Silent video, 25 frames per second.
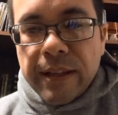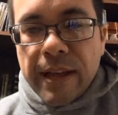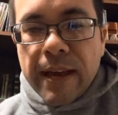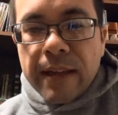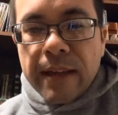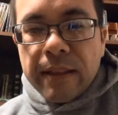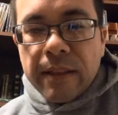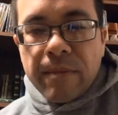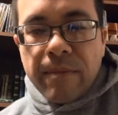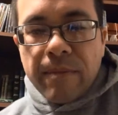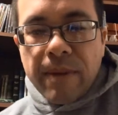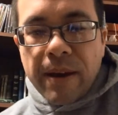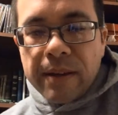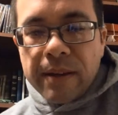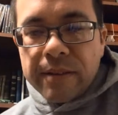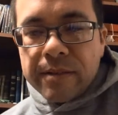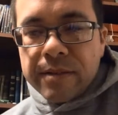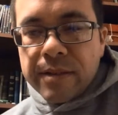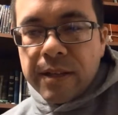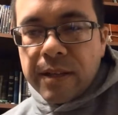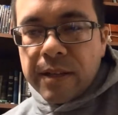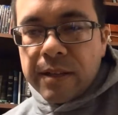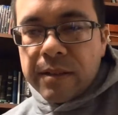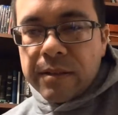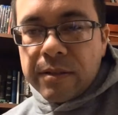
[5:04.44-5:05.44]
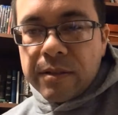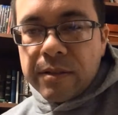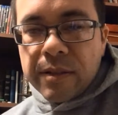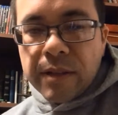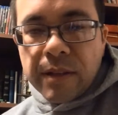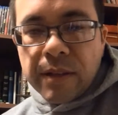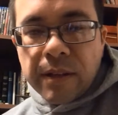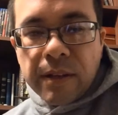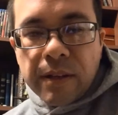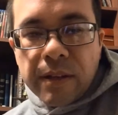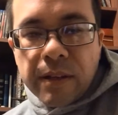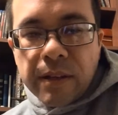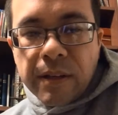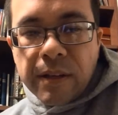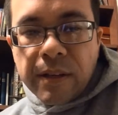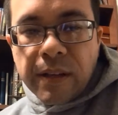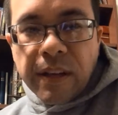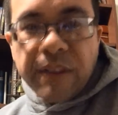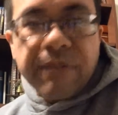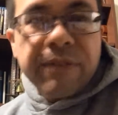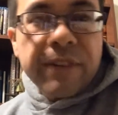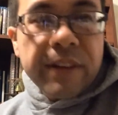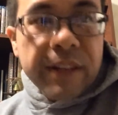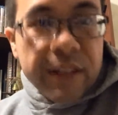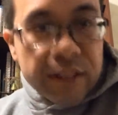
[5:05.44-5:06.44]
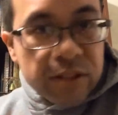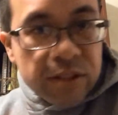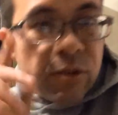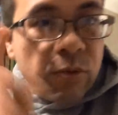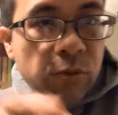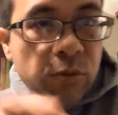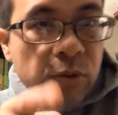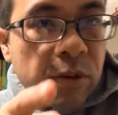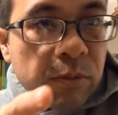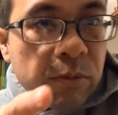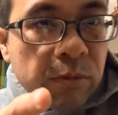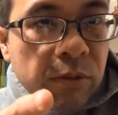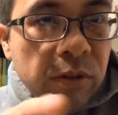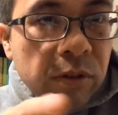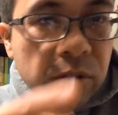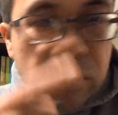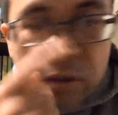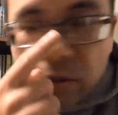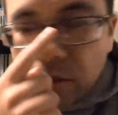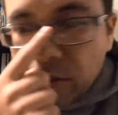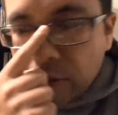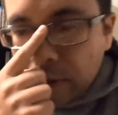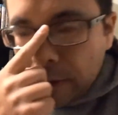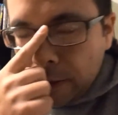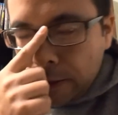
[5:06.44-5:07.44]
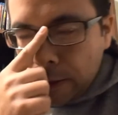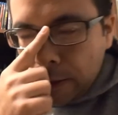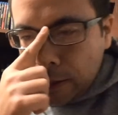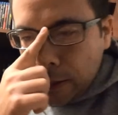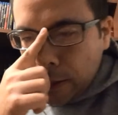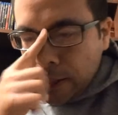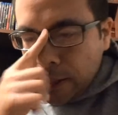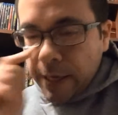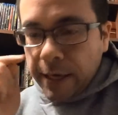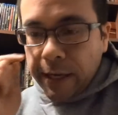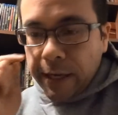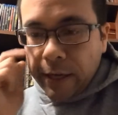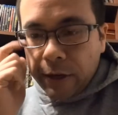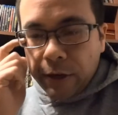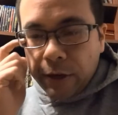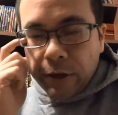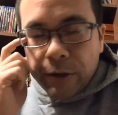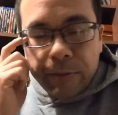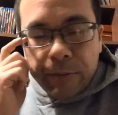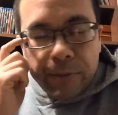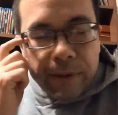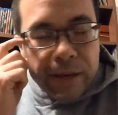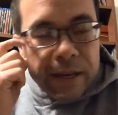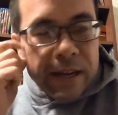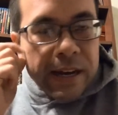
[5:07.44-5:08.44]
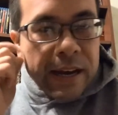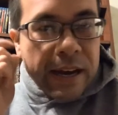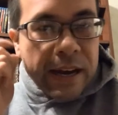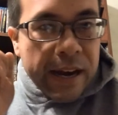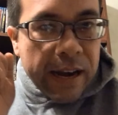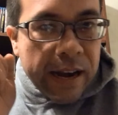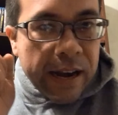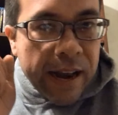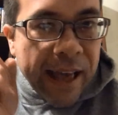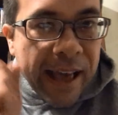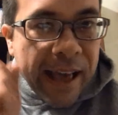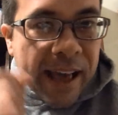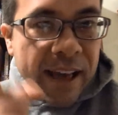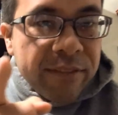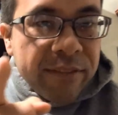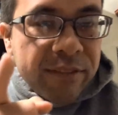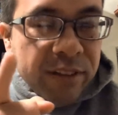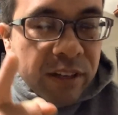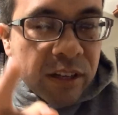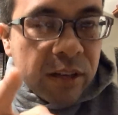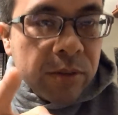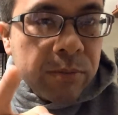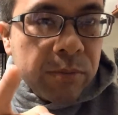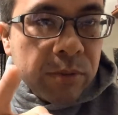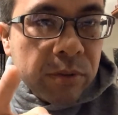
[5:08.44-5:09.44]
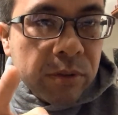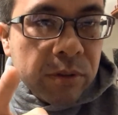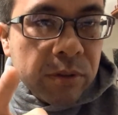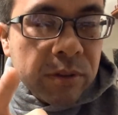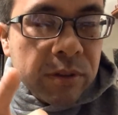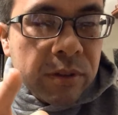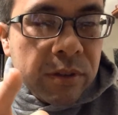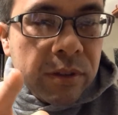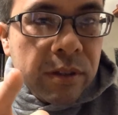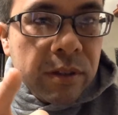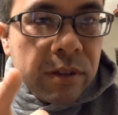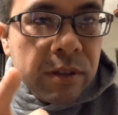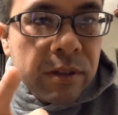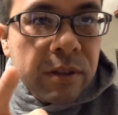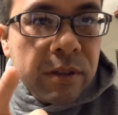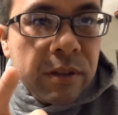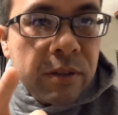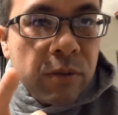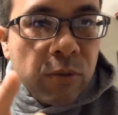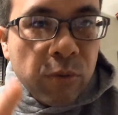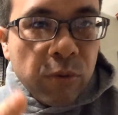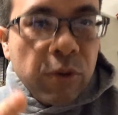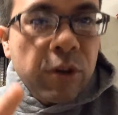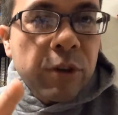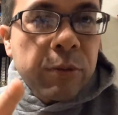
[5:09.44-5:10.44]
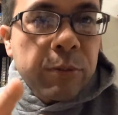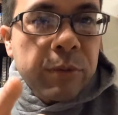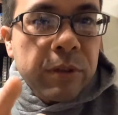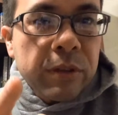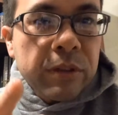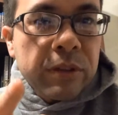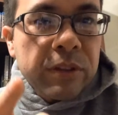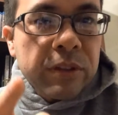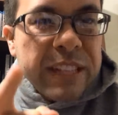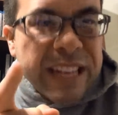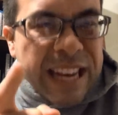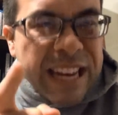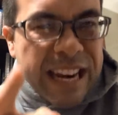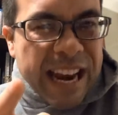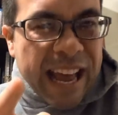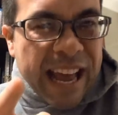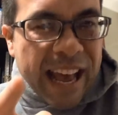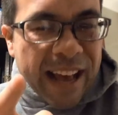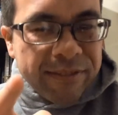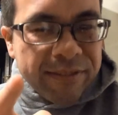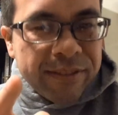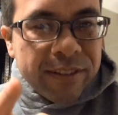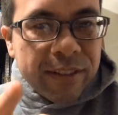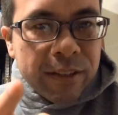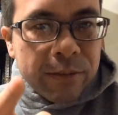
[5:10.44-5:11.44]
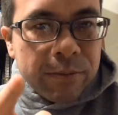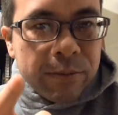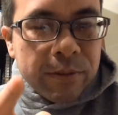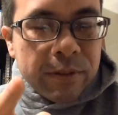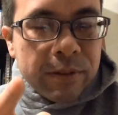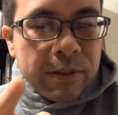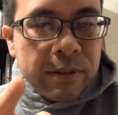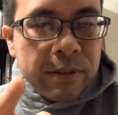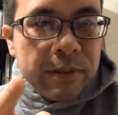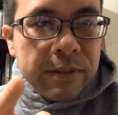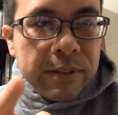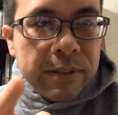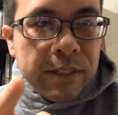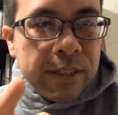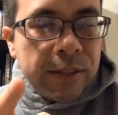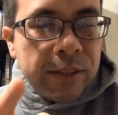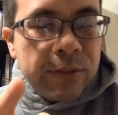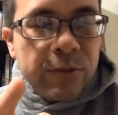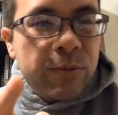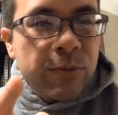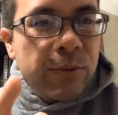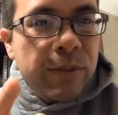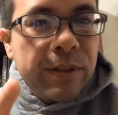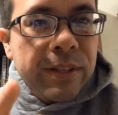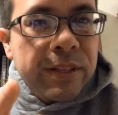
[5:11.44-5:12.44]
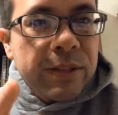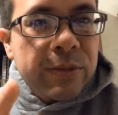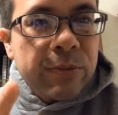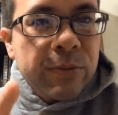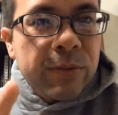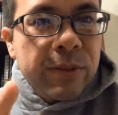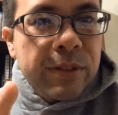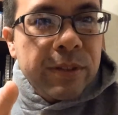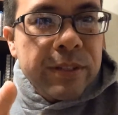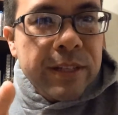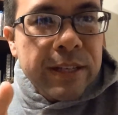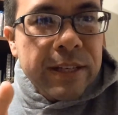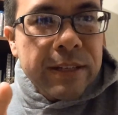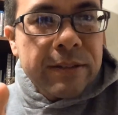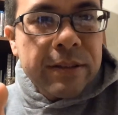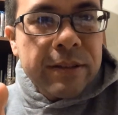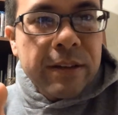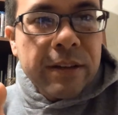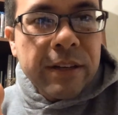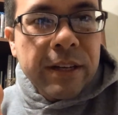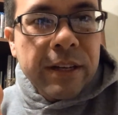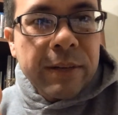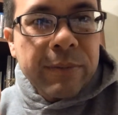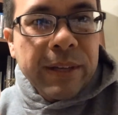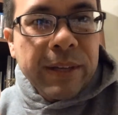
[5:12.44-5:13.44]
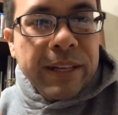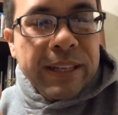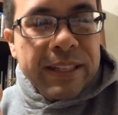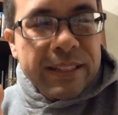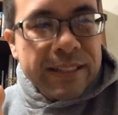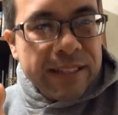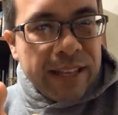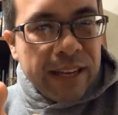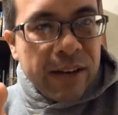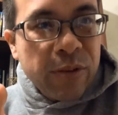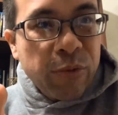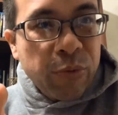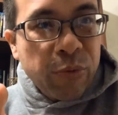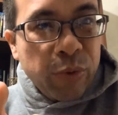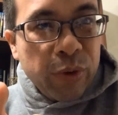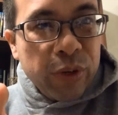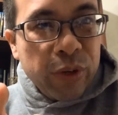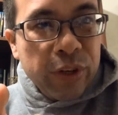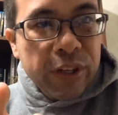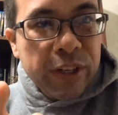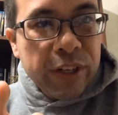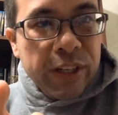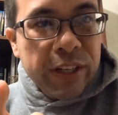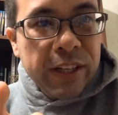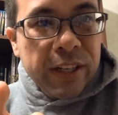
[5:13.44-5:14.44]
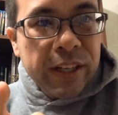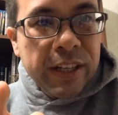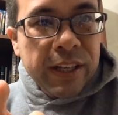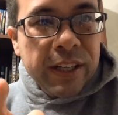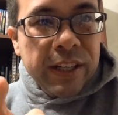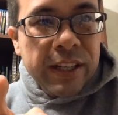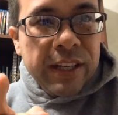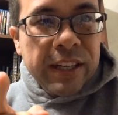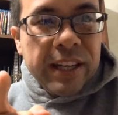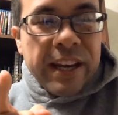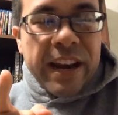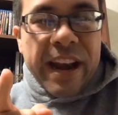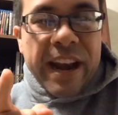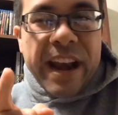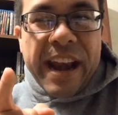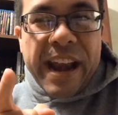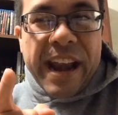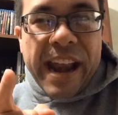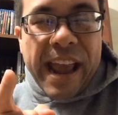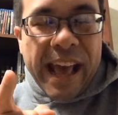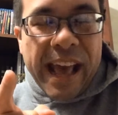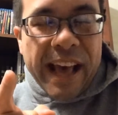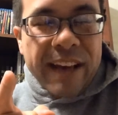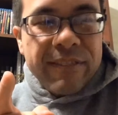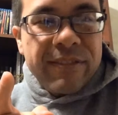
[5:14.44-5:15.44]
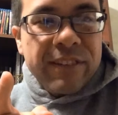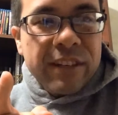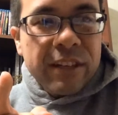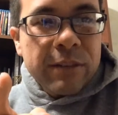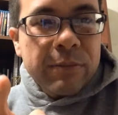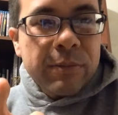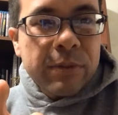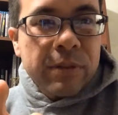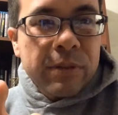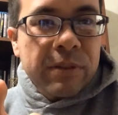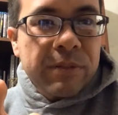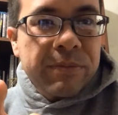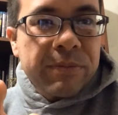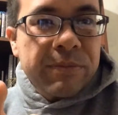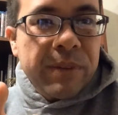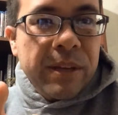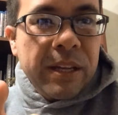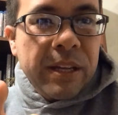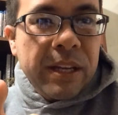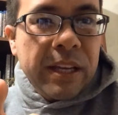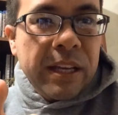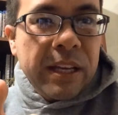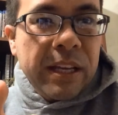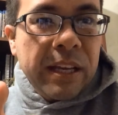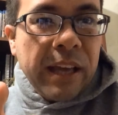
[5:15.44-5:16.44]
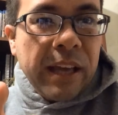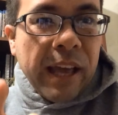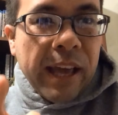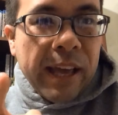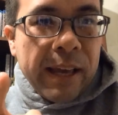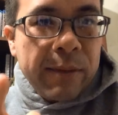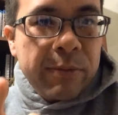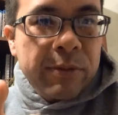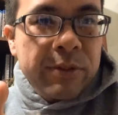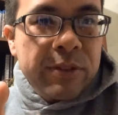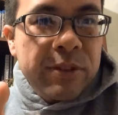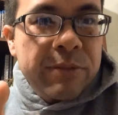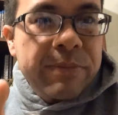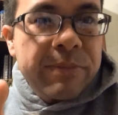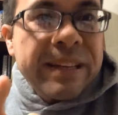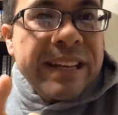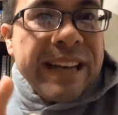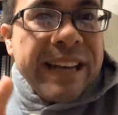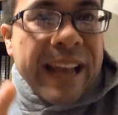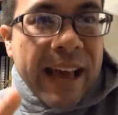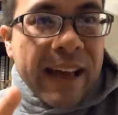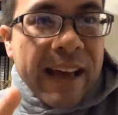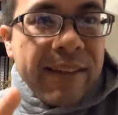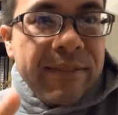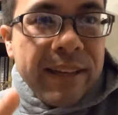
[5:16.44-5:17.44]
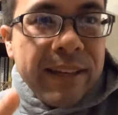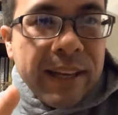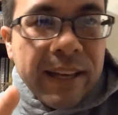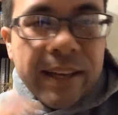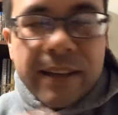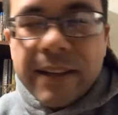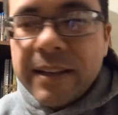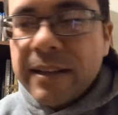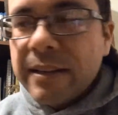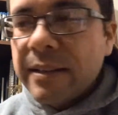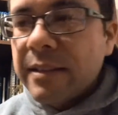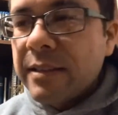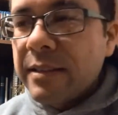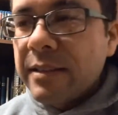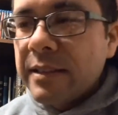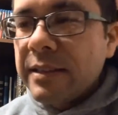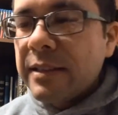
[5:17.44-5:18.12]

that, the math says if it is a wormhole, it could be a navigable wormhole. Navigable? It's one of these words I saw, and I'm like, is that a word? Navigable, meaning able to be navigated.